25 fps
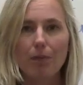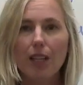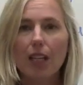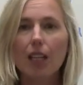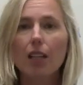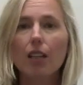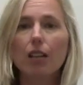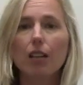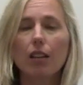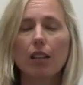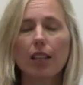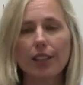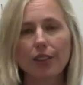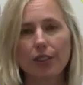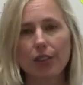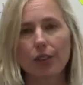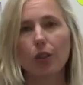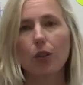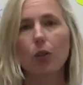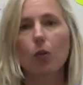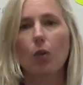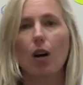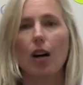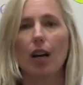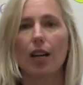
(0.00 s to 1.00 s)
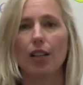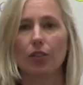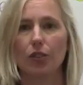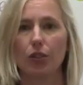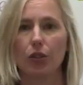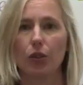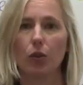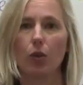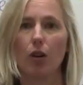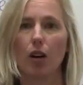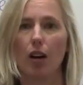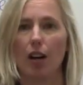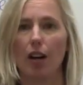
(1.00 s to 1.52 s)
Let's go on
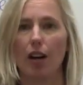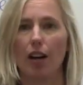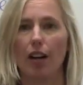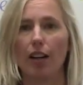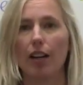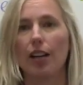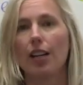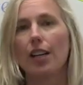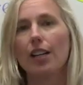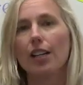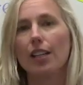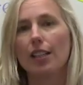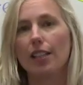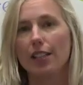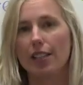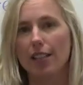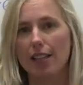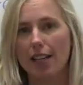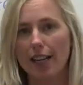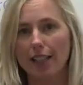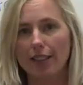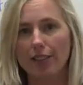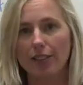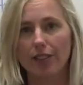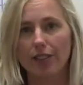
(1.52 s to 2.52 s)
to our next